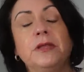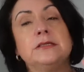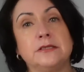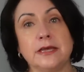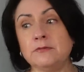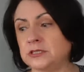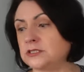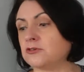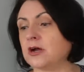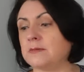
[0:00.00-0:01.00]
So they were
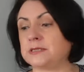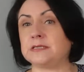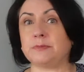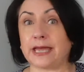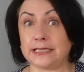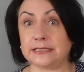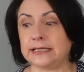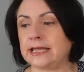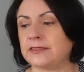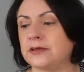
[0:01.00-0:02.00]
described as
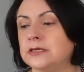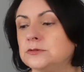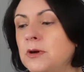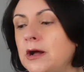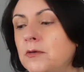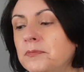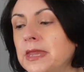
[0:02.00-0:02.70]
patent leather as well.